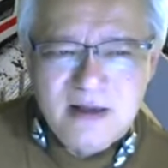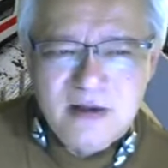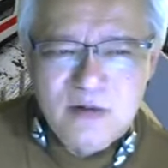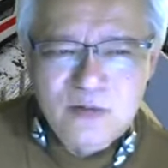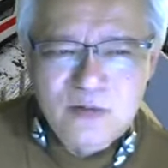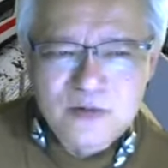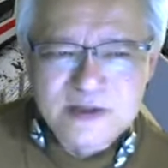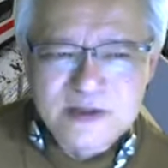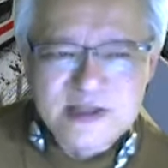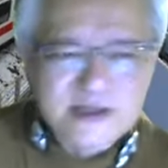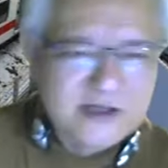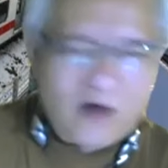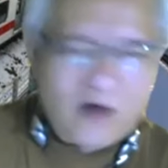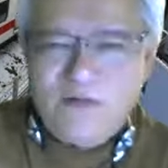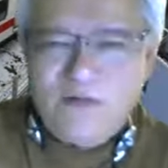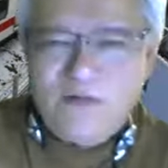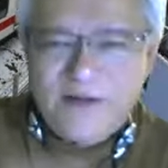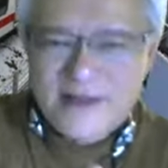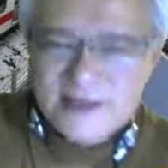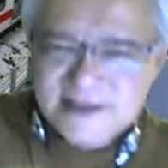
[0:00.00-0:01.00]
which is
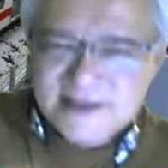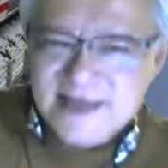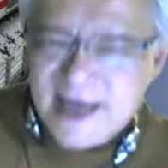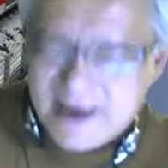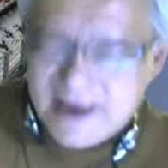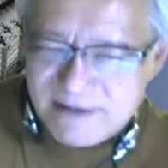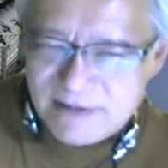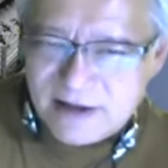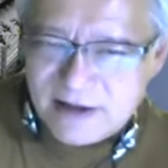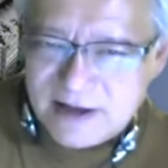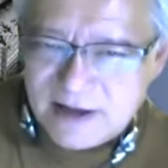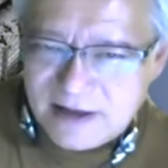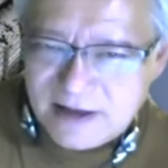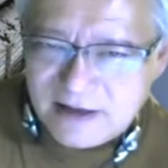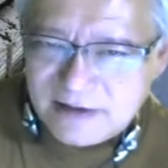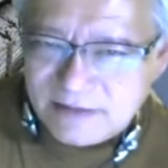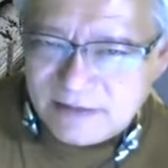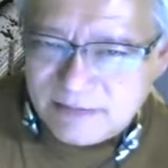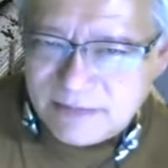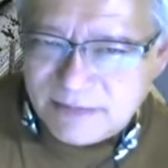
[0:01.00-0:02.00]
over the
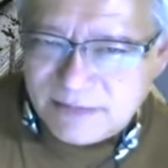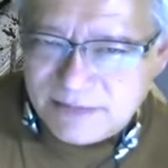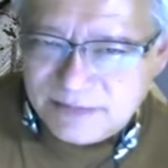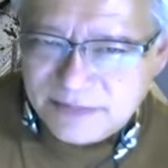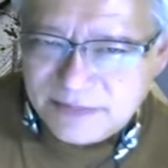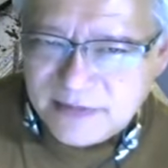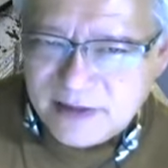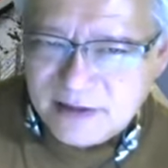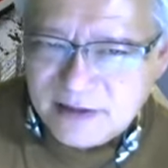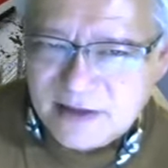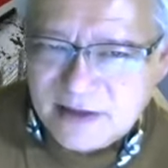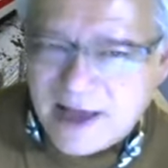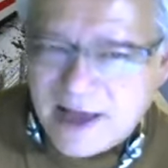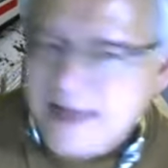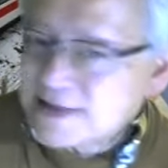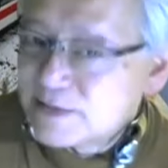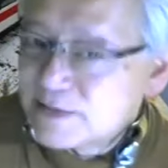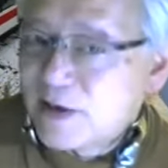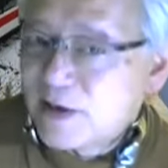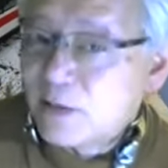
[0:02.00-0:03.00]
table. The
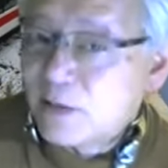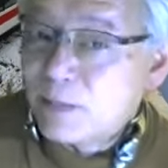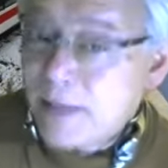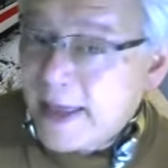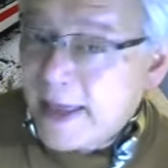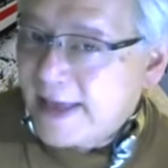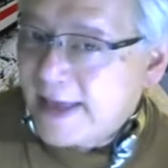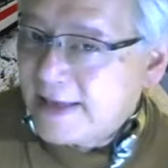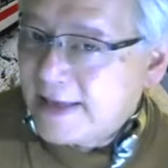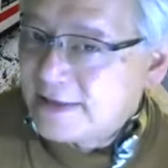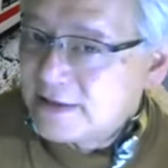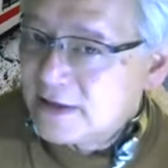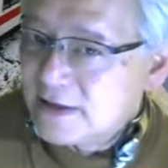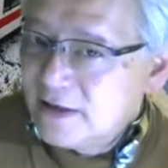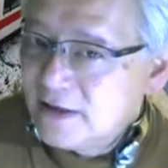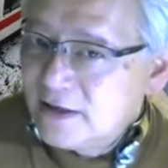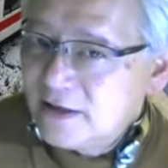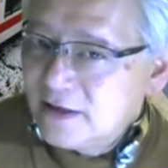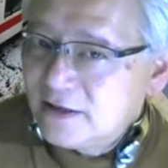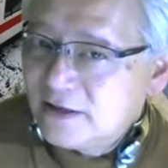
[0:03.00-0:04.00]
hospital bed,
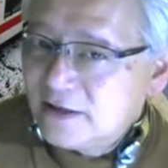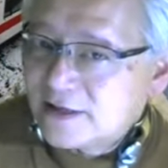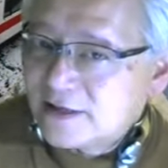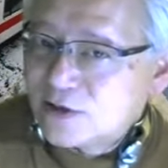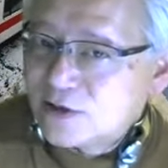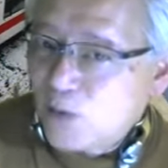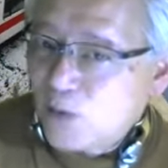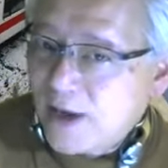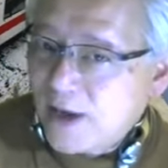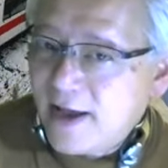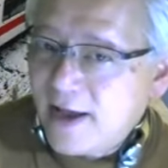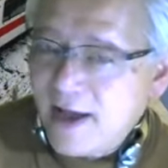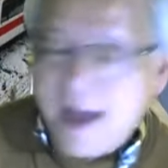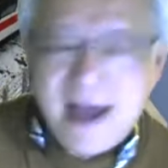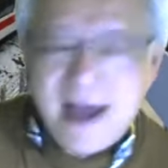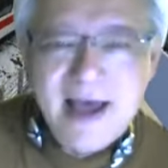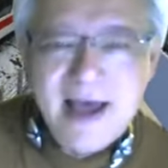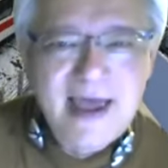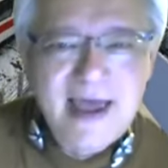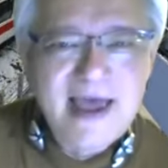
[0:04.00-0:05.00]
that's where
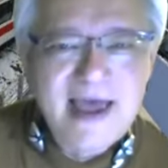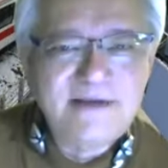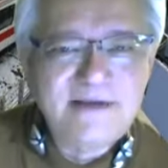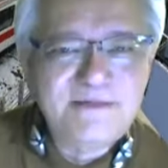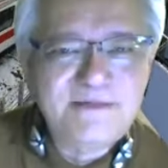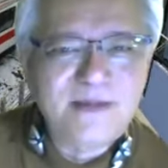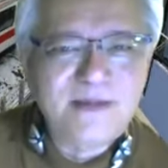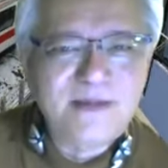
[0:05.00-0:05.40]
I have